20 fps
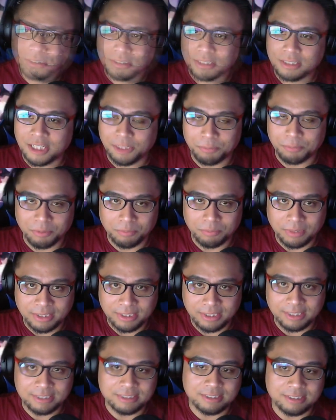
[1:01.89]
Keep in
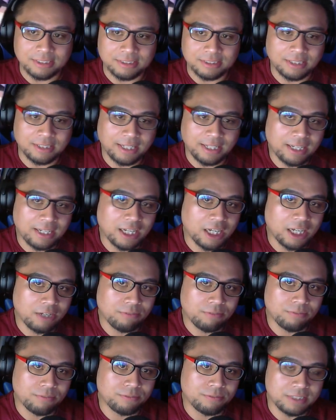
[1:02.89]
mind, since they
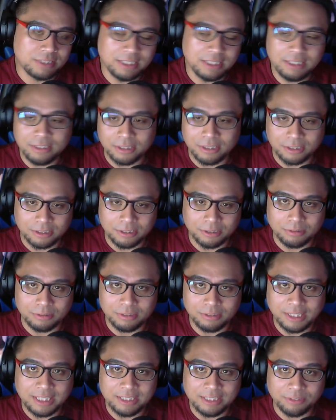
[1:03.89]
have seen the code,
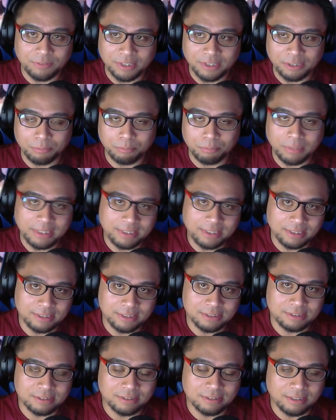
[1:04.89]
they develop
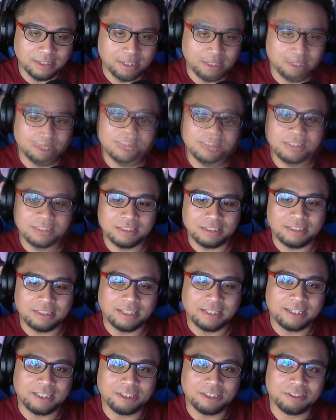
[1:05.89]
methods that
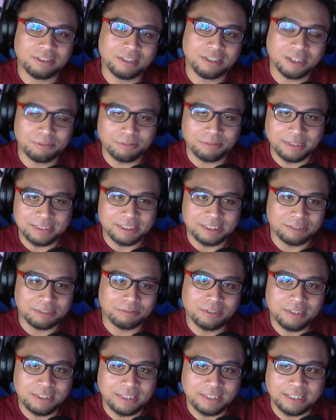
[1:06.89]
get you the upgrades you
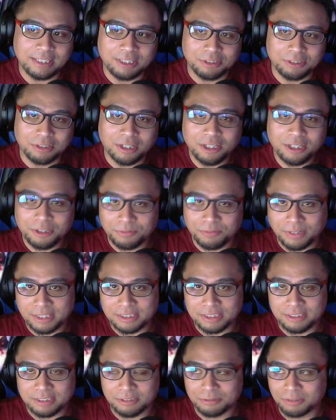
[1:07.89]
want and get you the
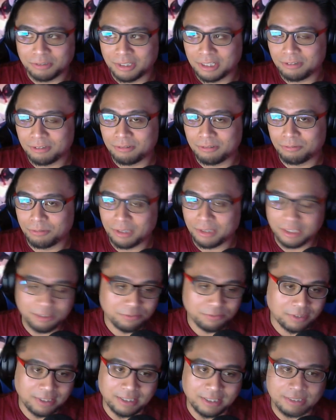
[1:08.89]
artifacts you want really
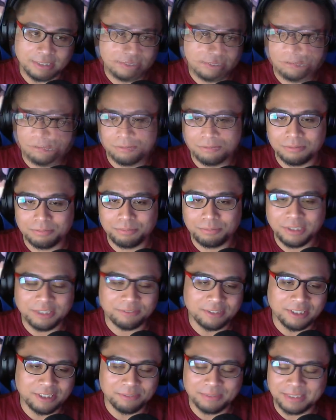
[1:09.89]
fast. Pretty
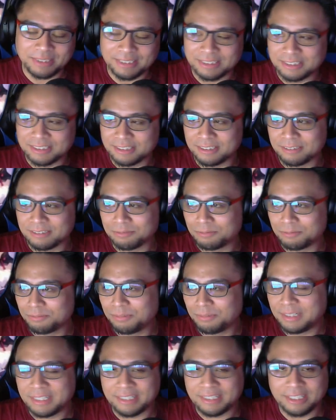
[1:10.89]
funny because
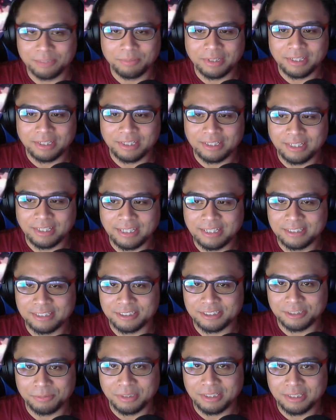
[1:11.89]
when you think about it, the English
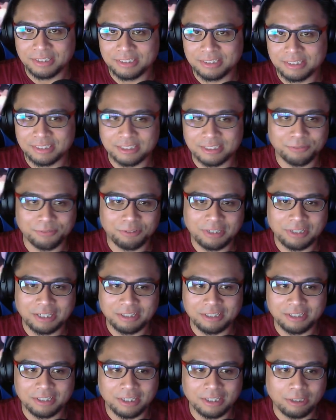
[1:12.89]
community is just suffering out
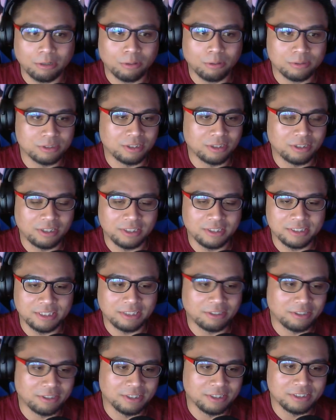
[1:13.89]
here like, oh, it's RNG,
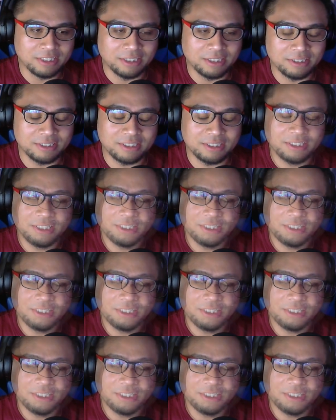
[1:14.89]
RNG, RNG.